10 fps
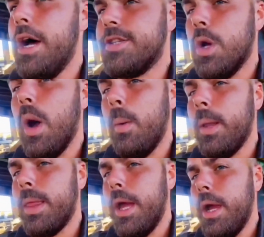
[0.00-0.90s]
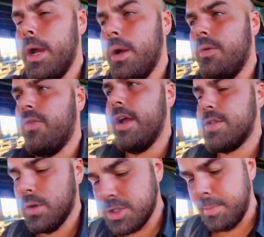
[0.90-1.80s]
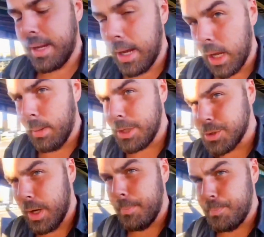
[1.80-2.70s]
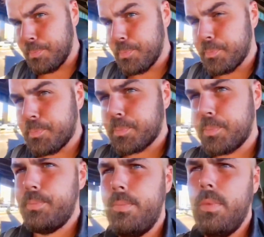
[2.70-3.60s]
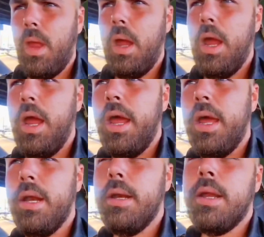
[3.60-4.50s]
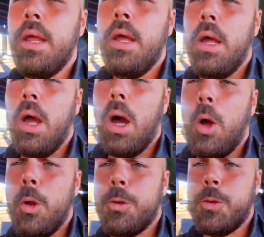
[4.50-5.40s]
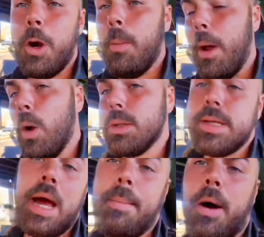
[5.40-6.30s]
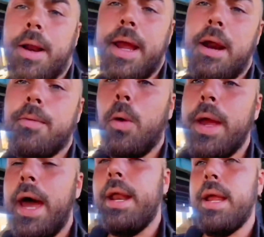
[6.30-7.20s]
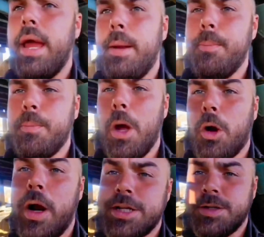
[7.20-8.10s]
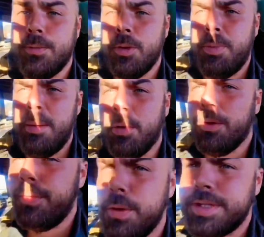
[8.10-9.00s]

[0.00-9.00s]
So I went there right towards the beginning of my trip, and during my whole time out here, I've only had to get aggressive with people a few